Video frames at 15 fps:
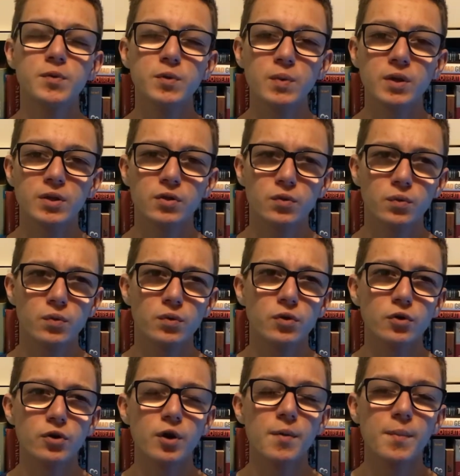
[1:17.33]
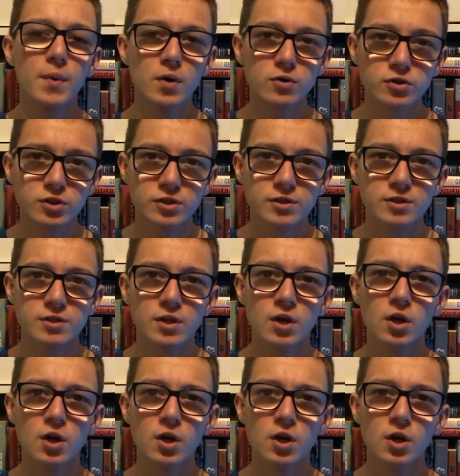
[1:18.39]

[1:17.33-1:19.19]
you in through your emotions.